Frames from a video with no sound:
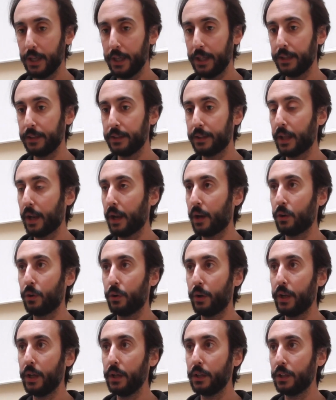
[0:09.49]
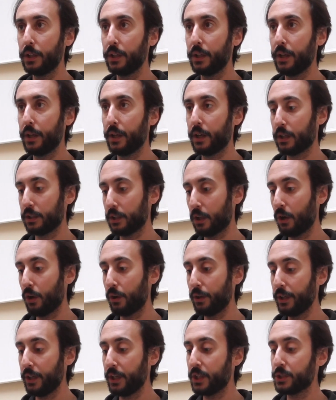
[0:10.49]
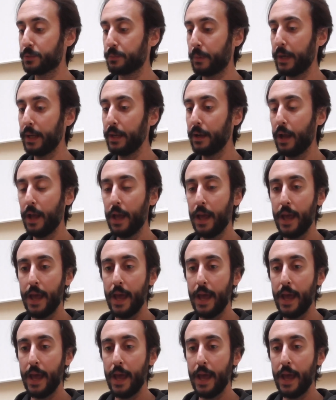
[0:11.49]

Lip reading: in Tarragona, in Catalonia, in Spain.